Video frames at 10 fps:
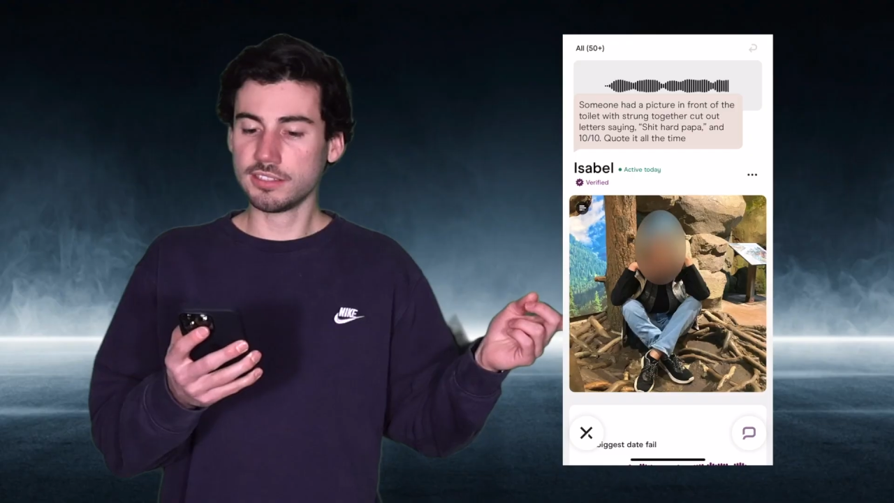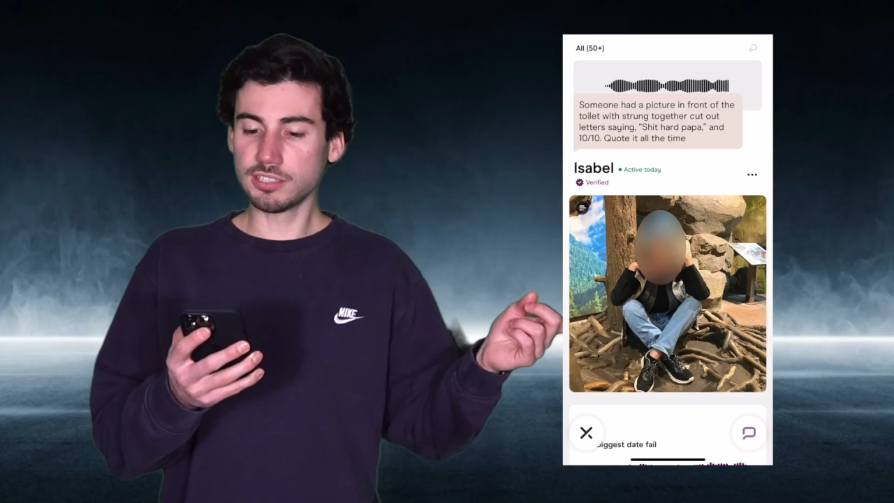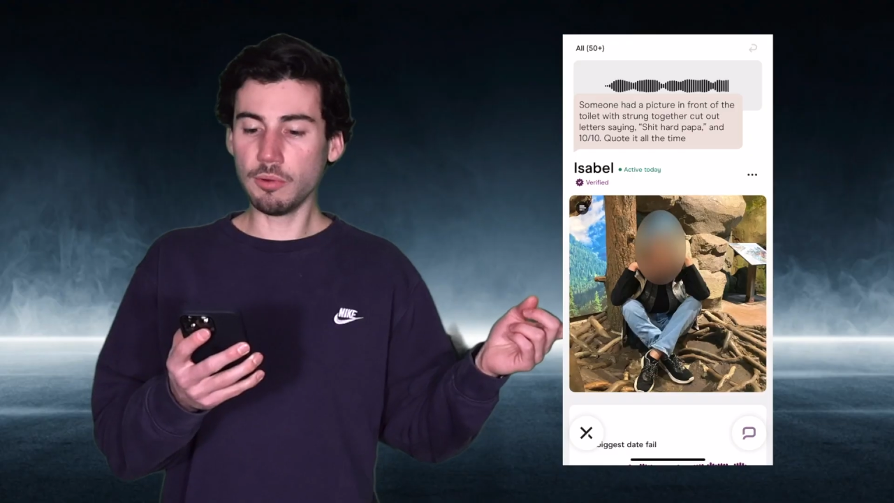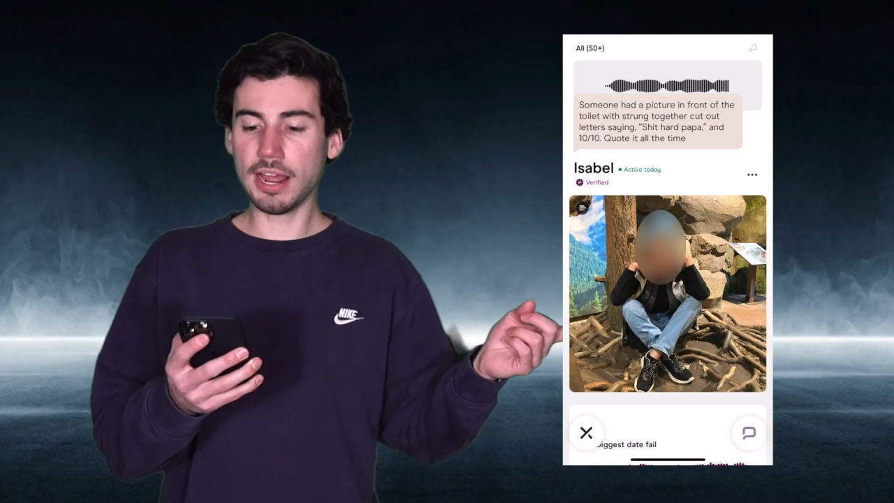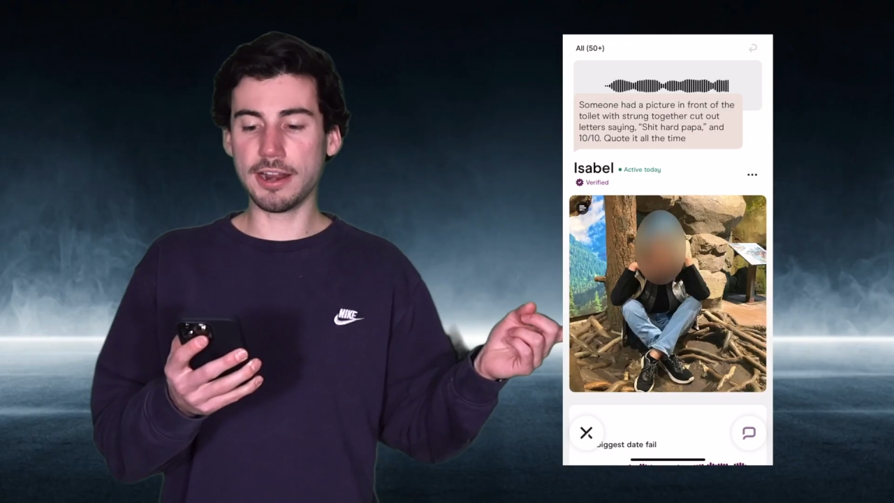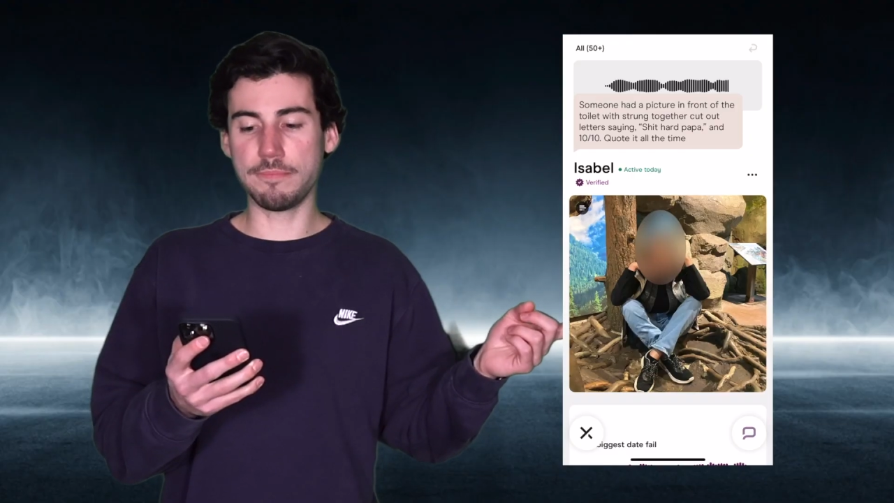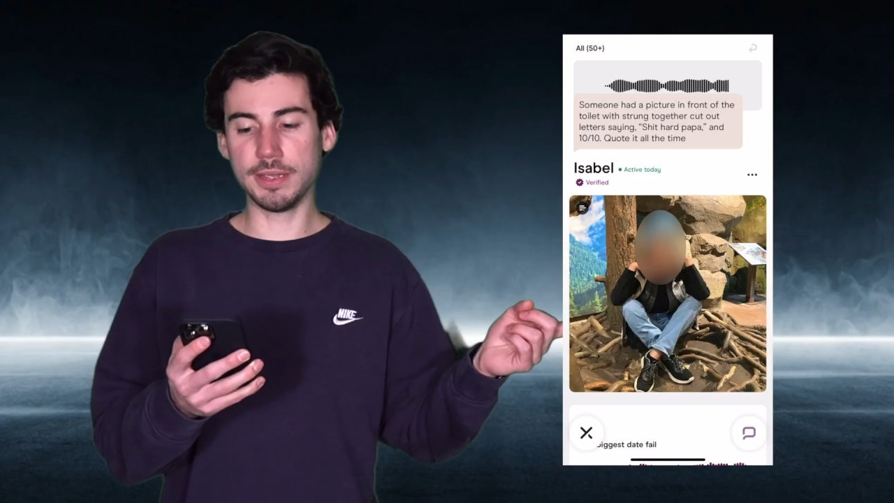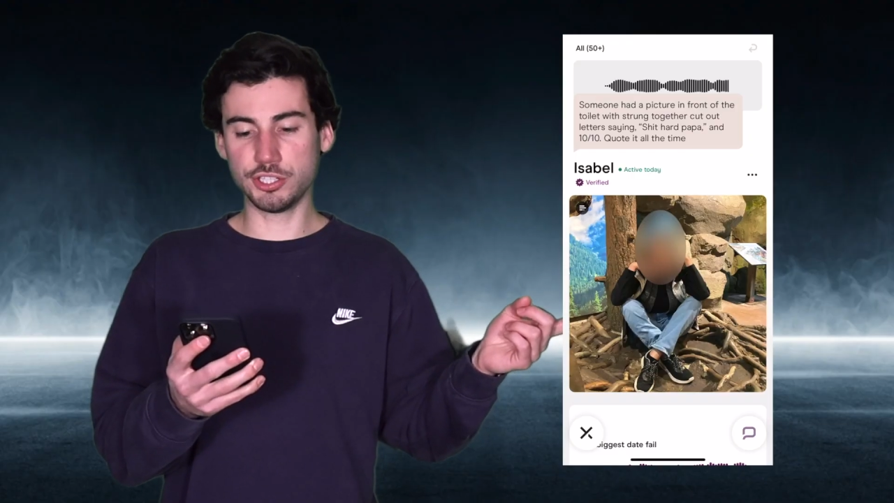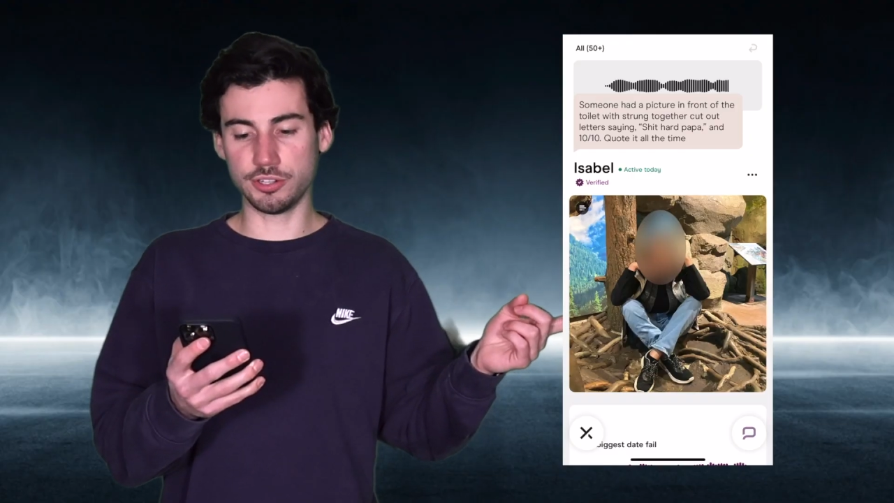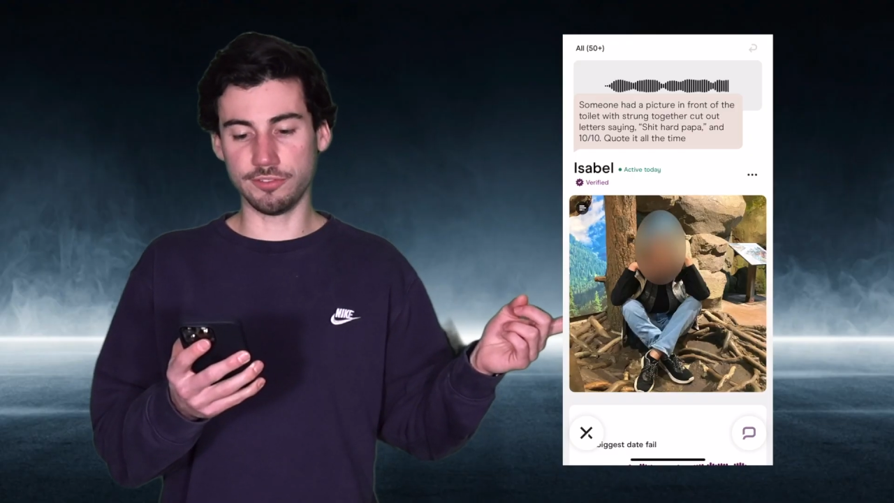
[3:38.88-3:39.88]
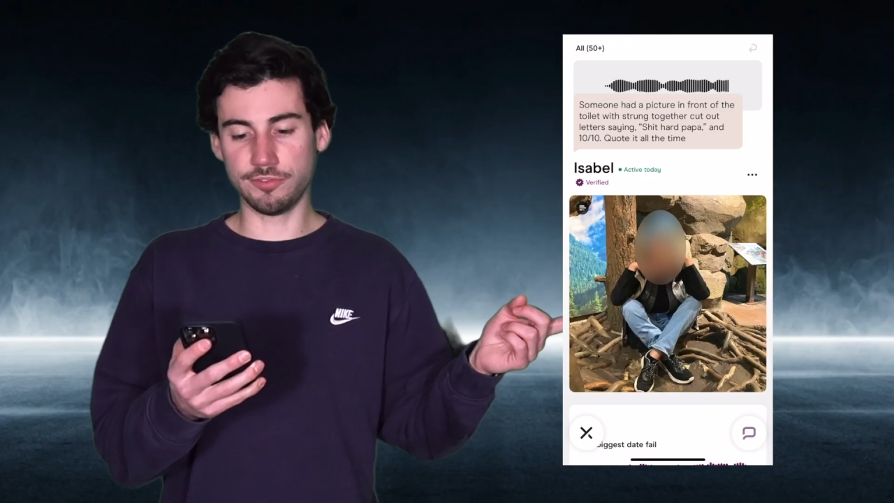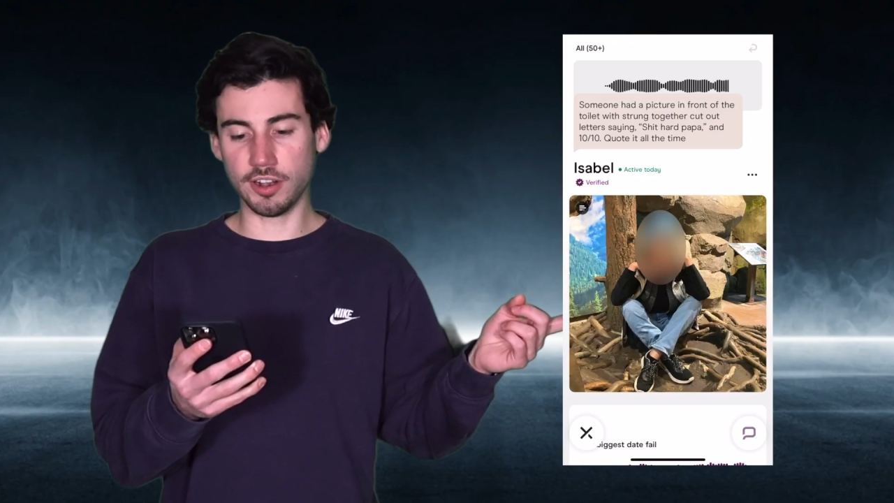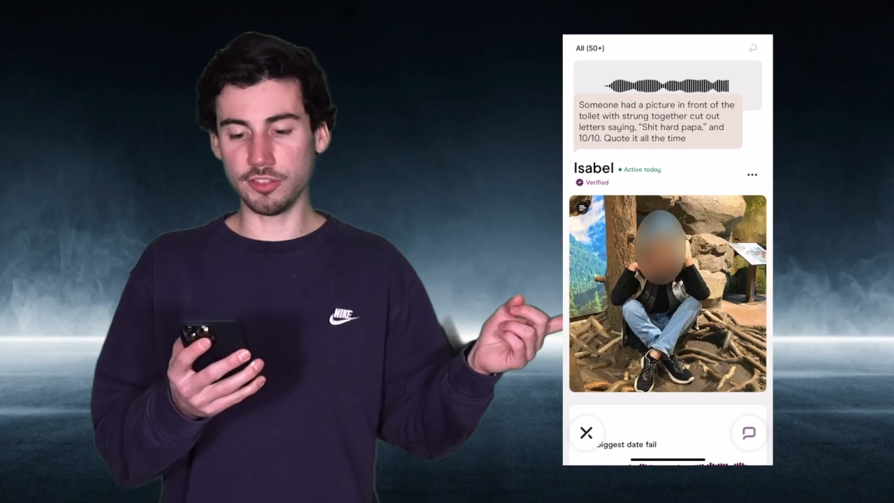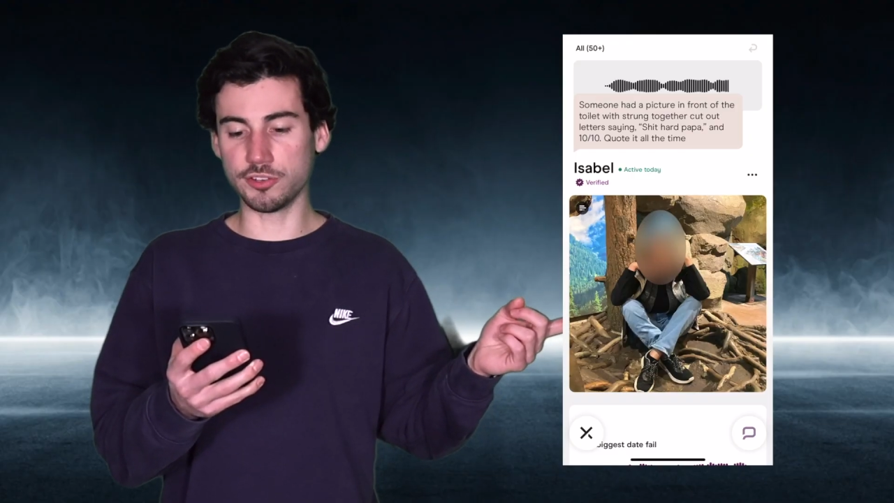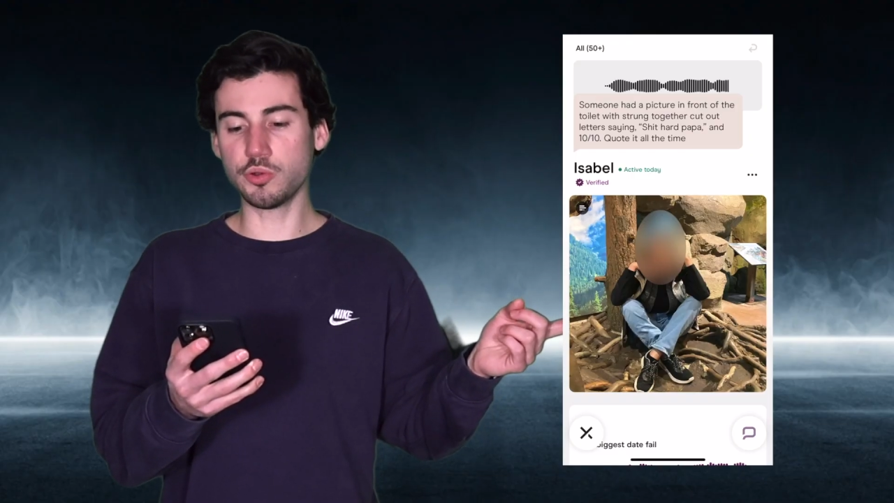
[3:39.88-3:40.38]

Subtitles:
Someone had a picture in front of the